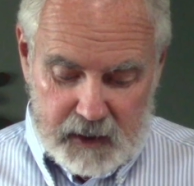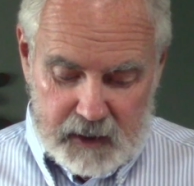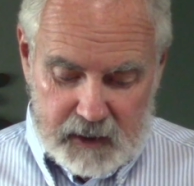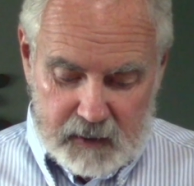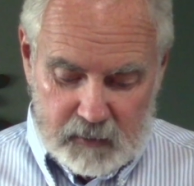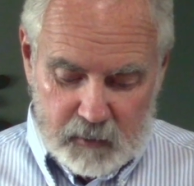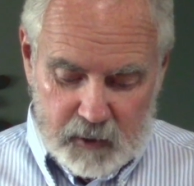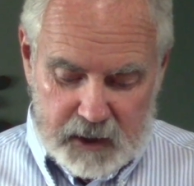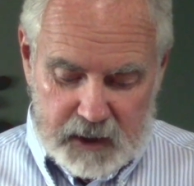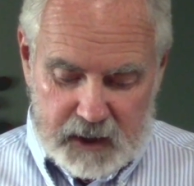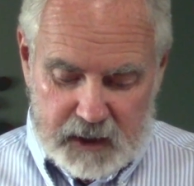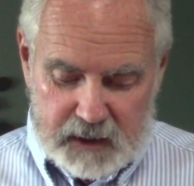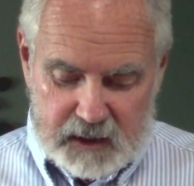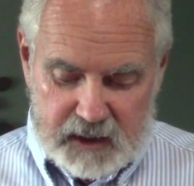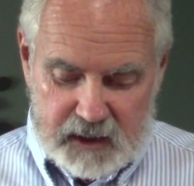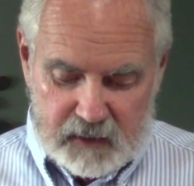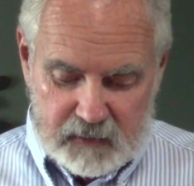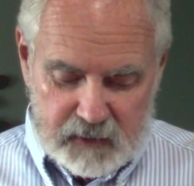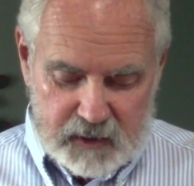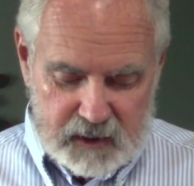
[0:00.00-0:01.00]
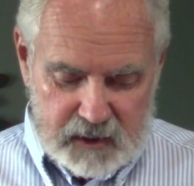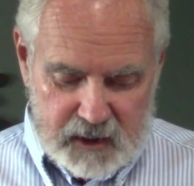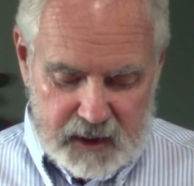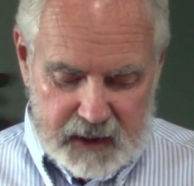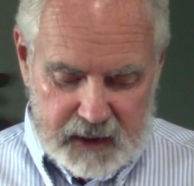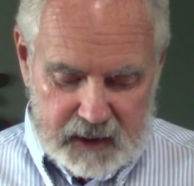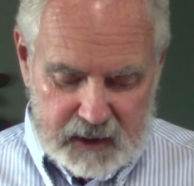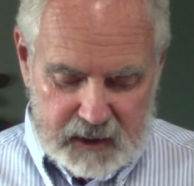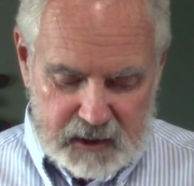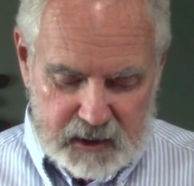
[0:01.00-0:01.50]
And when he had given
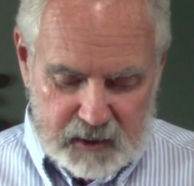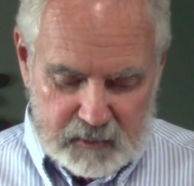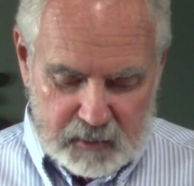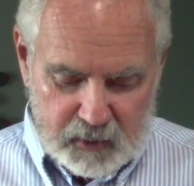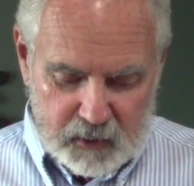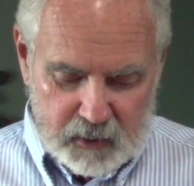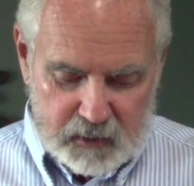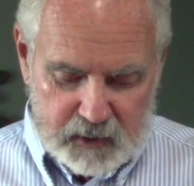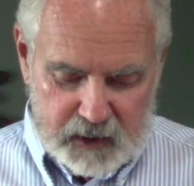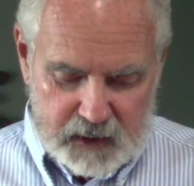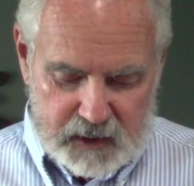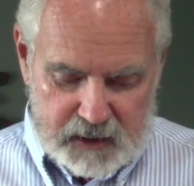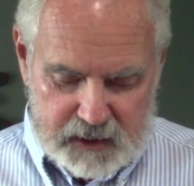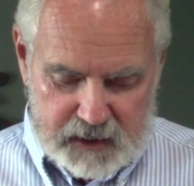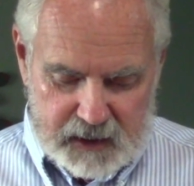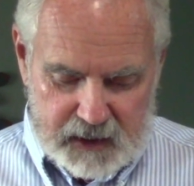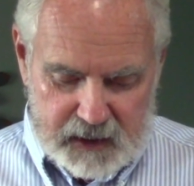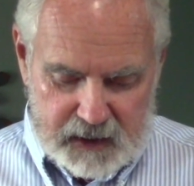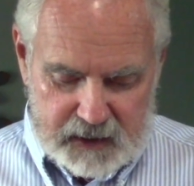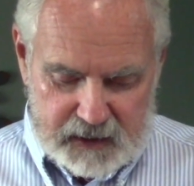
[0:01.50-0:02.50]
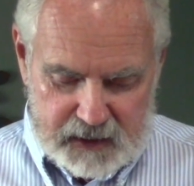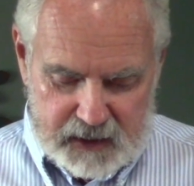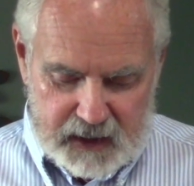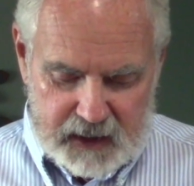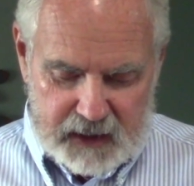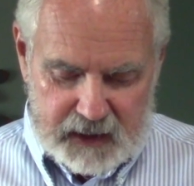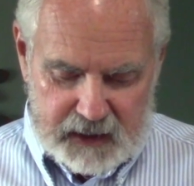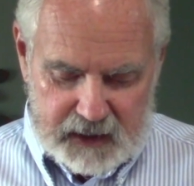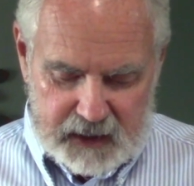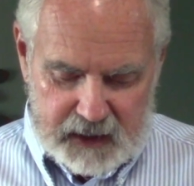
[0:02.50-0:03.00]
thanks, he broke it and said,
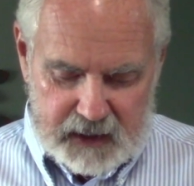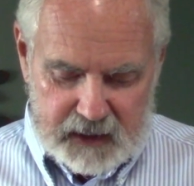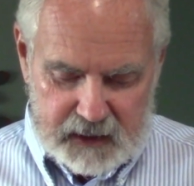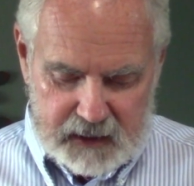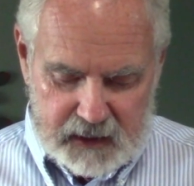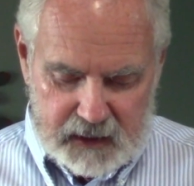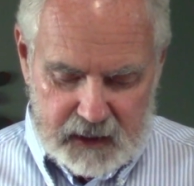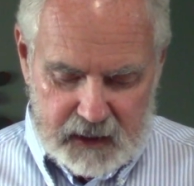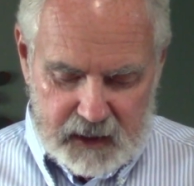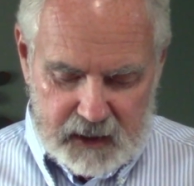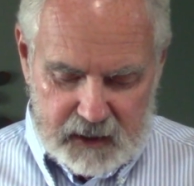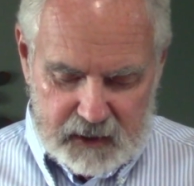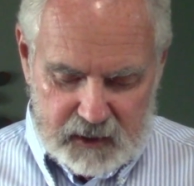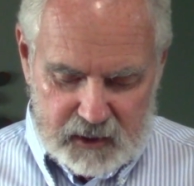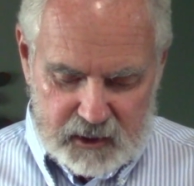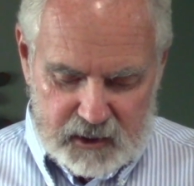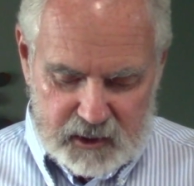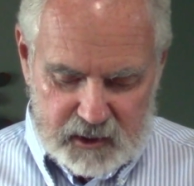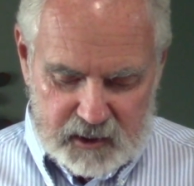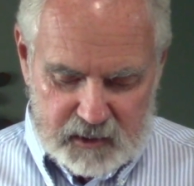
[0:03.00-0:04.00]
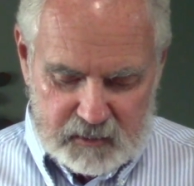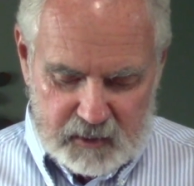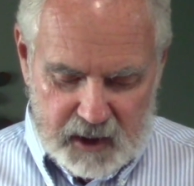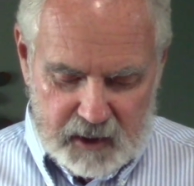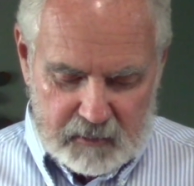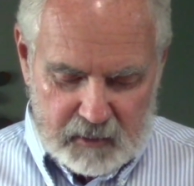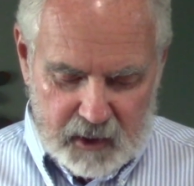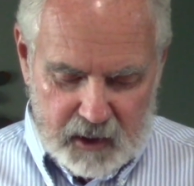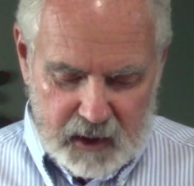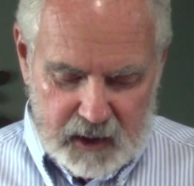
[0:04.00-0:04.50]
"Take, eat, this is my
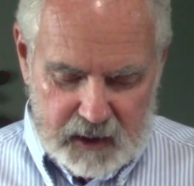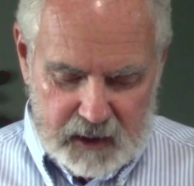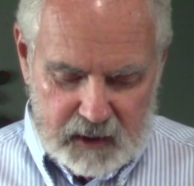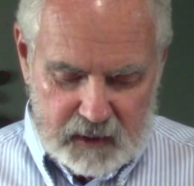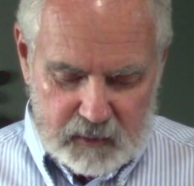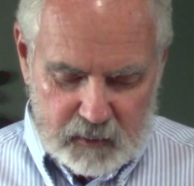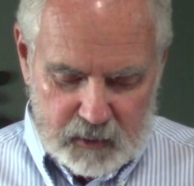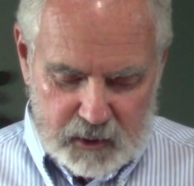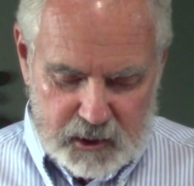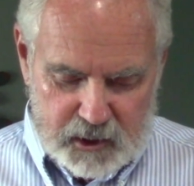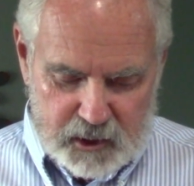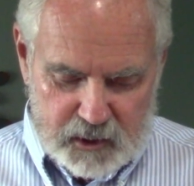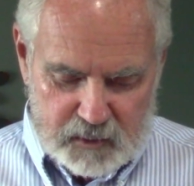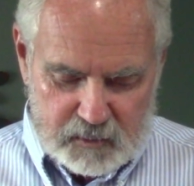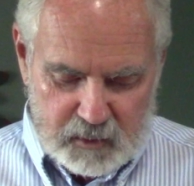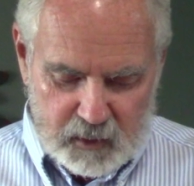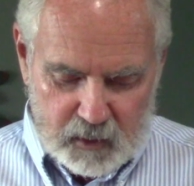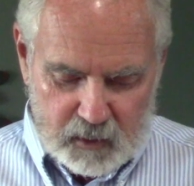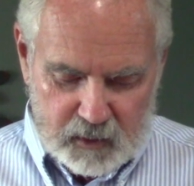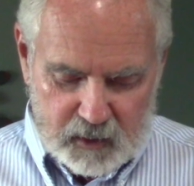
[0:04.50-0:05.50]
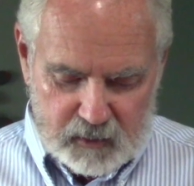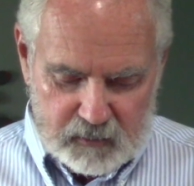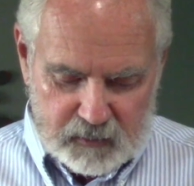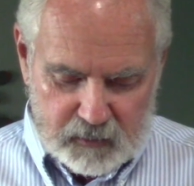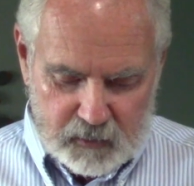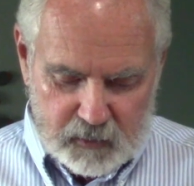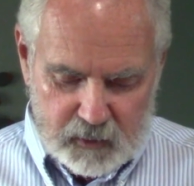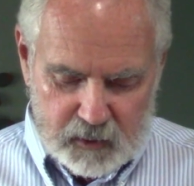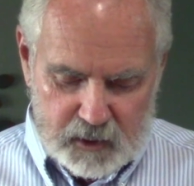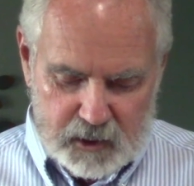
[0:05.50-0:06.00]
body, which is broken
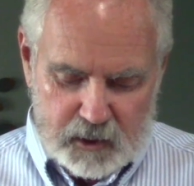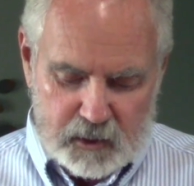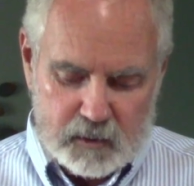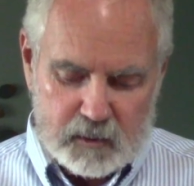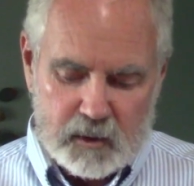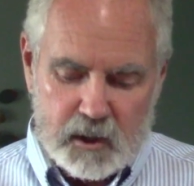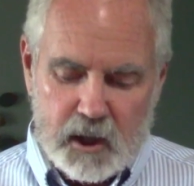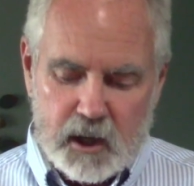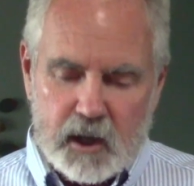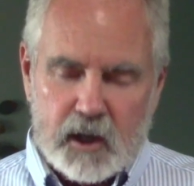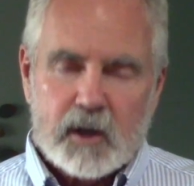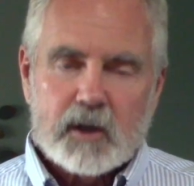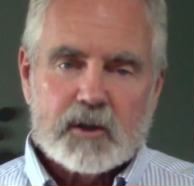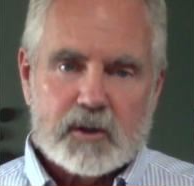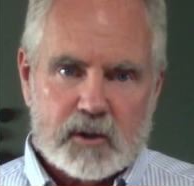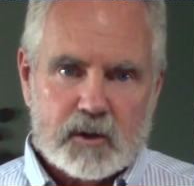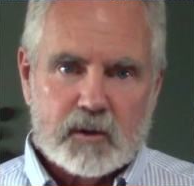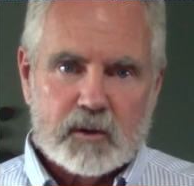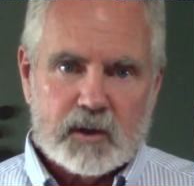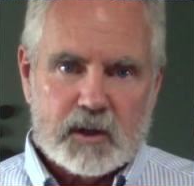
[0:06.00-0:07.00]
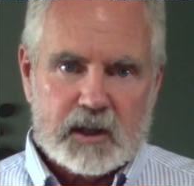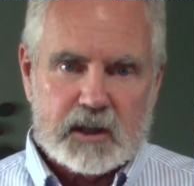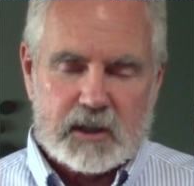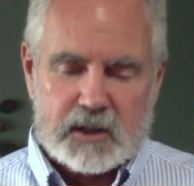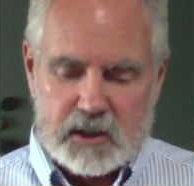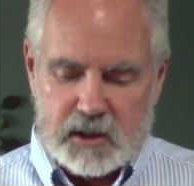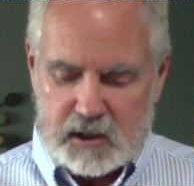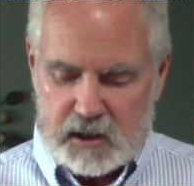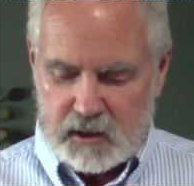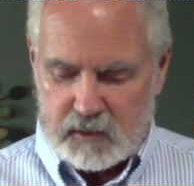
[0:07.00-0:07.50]
for you. Do
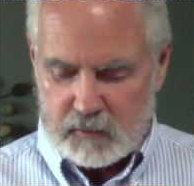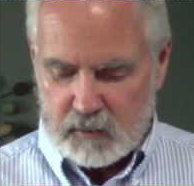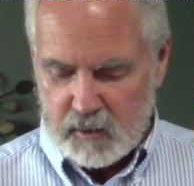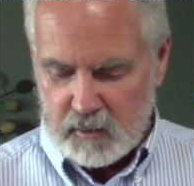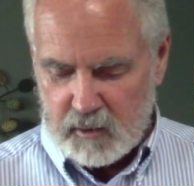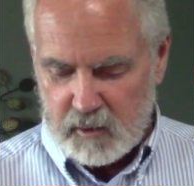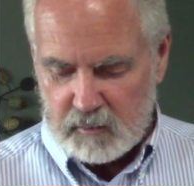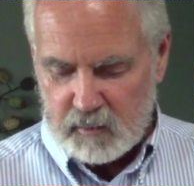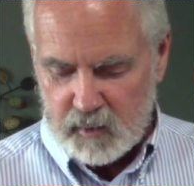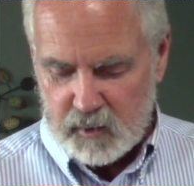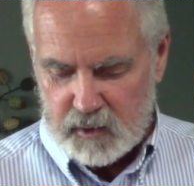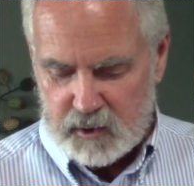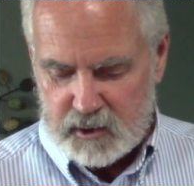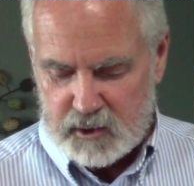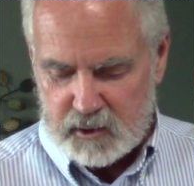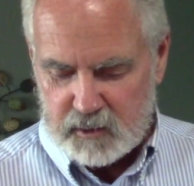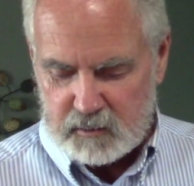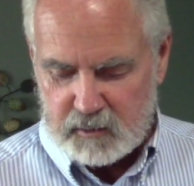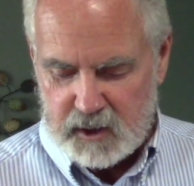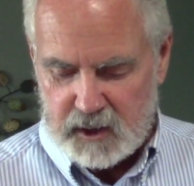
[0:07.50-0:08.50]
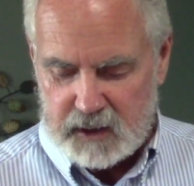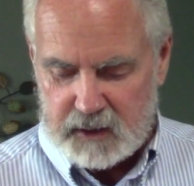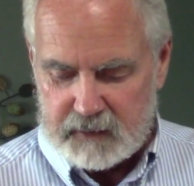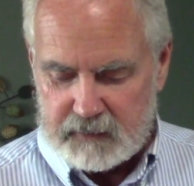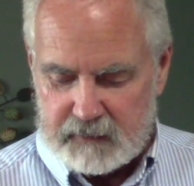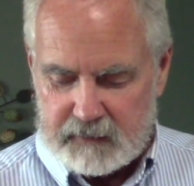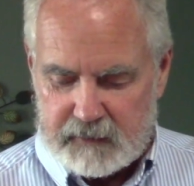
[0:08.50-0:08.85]
this in remembrance of me."